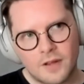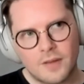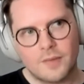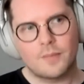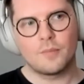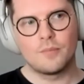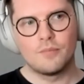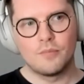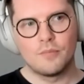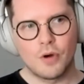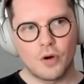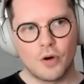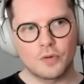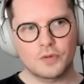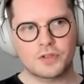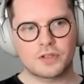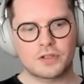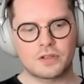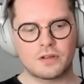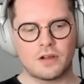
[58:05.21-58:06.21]

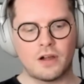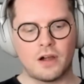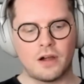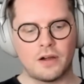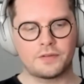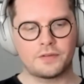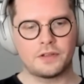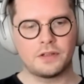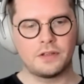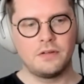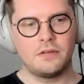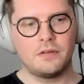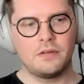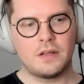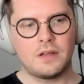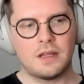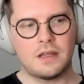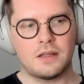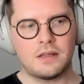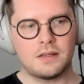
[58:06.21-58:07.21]
most often
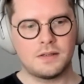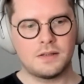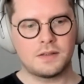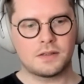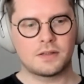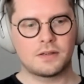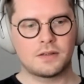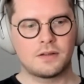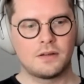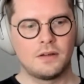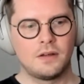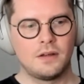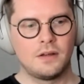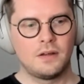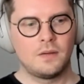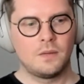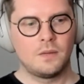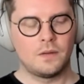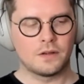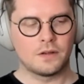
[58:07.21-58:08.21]
is
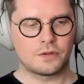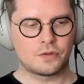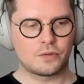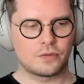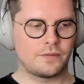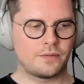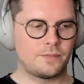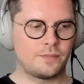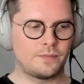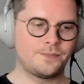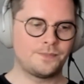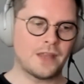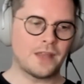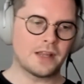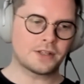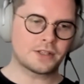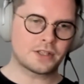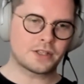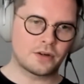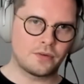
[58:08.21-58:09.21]
the sort of
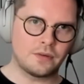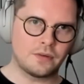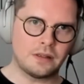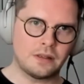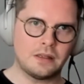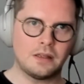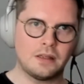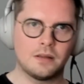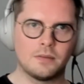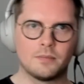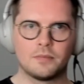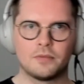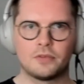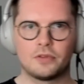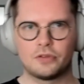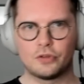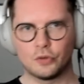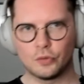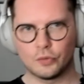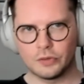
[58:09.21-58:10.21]
SRE
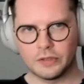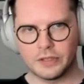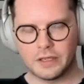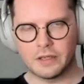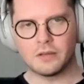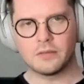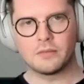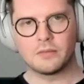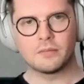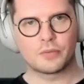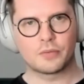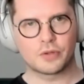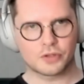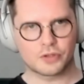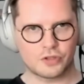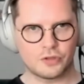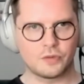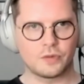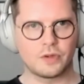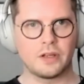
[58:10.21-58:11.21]
tooling
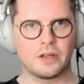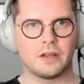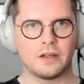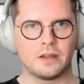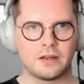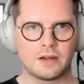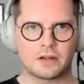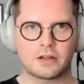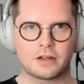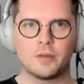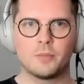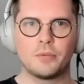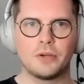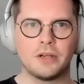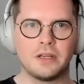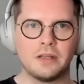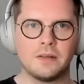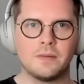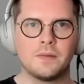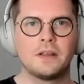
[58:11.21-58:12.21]
persona at a
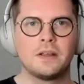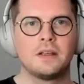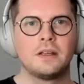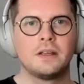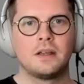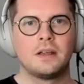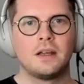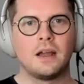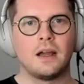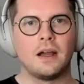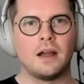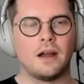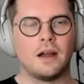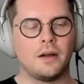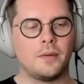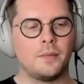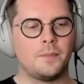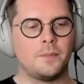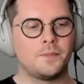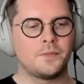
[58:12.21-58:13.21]
company,
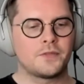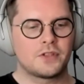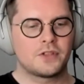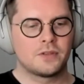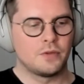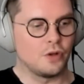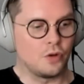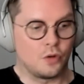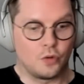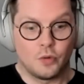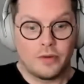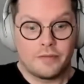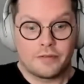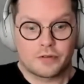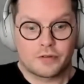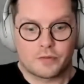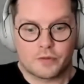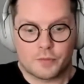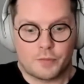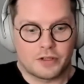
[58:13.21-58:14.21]

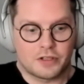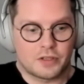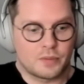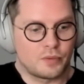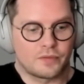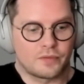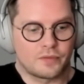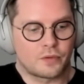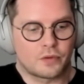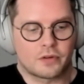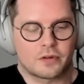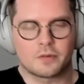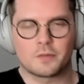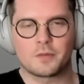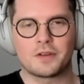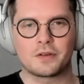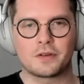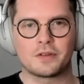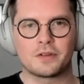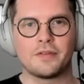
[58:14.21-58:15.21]
whoever's responsible for
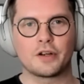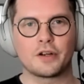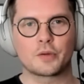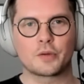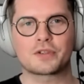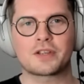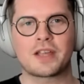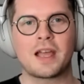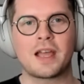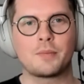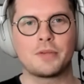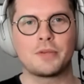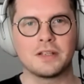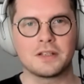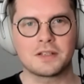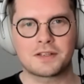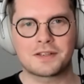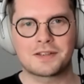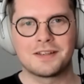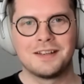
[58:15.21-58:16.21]
their developers'
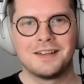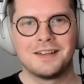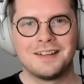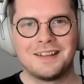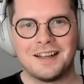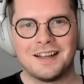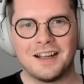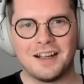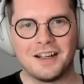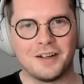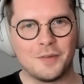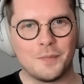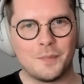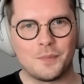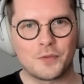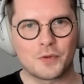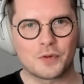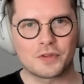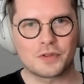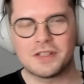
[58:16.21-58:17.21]
happiness,
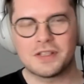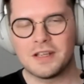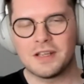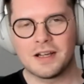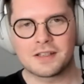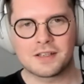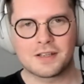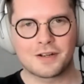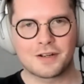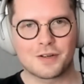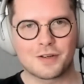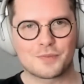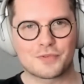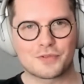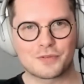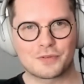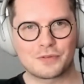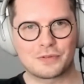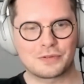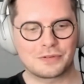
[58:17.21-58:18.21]
or CI setups,
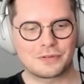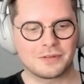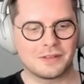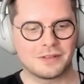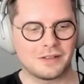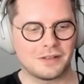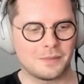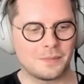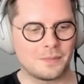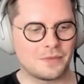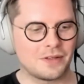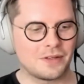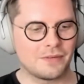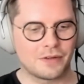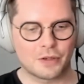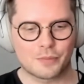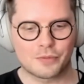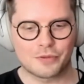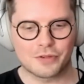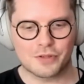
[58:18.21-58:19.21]
or
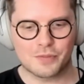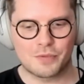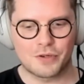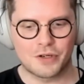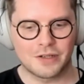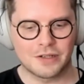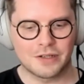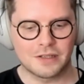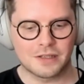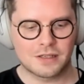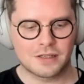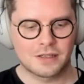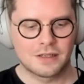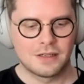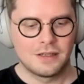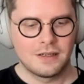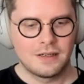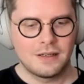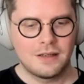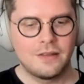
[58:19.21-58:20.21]
developer experience.
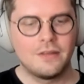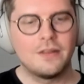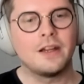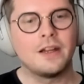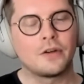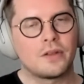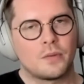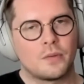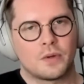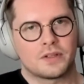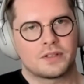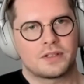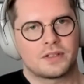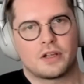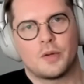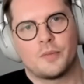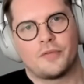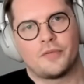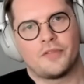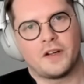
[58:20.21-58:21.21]
They're the ones that
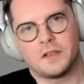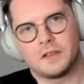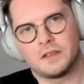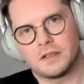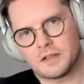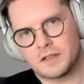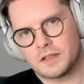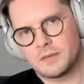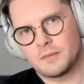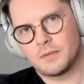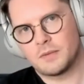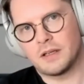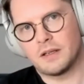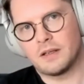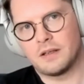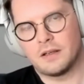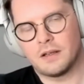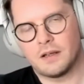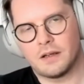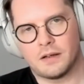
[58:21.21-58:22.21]
come find us,
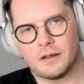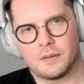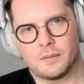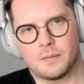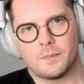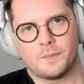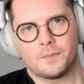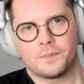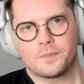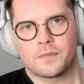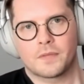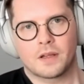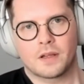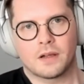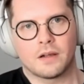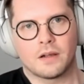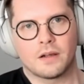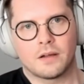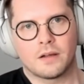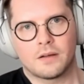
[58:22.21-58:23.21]
and
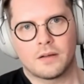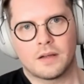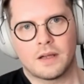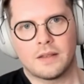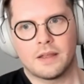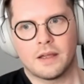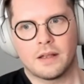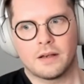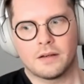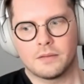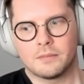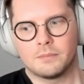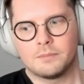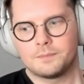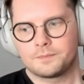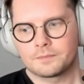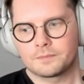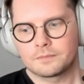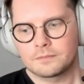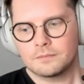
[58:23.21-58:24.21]
then
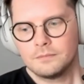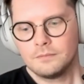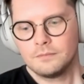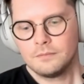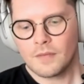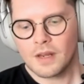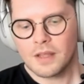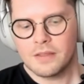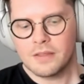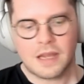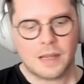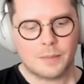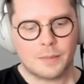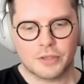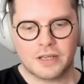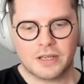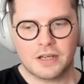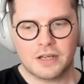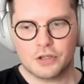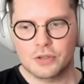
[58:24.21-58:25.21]
the
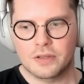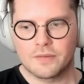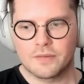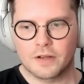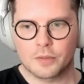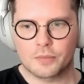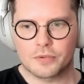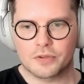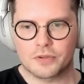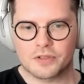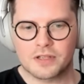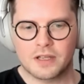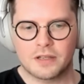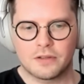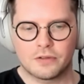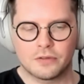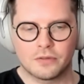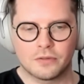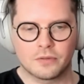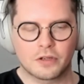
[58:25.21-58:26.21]
application developers tend
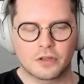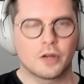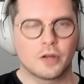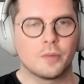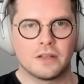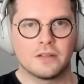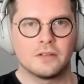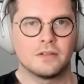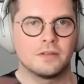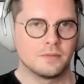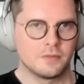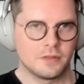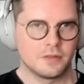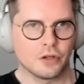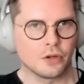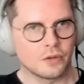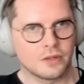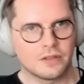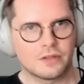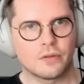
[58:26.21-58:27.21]
to come in,
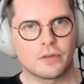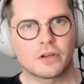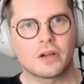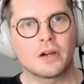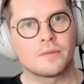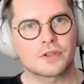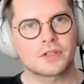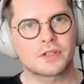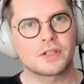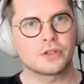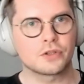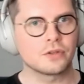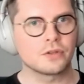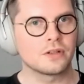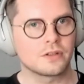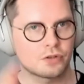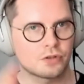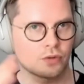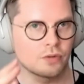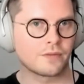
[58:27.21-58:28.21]
into the conversation
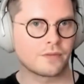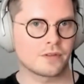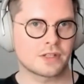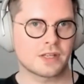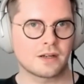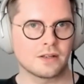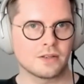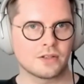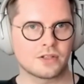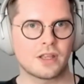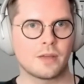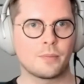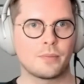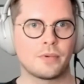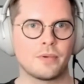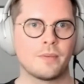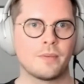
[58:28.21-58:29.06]
in sort of a second step.